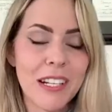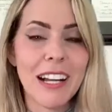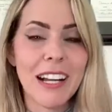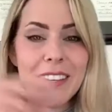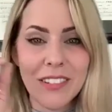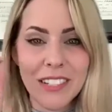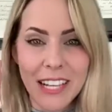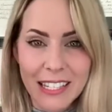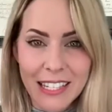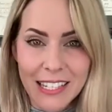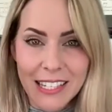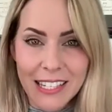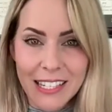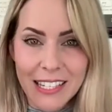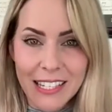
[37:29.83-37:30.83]
not even
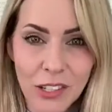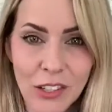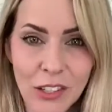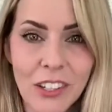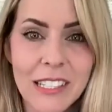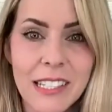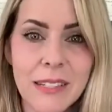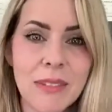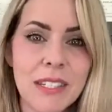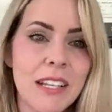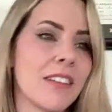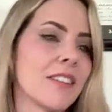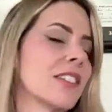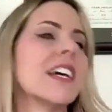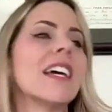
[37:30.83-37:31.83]
necessarily the neurons
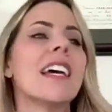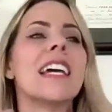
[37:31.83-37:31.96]
themselves,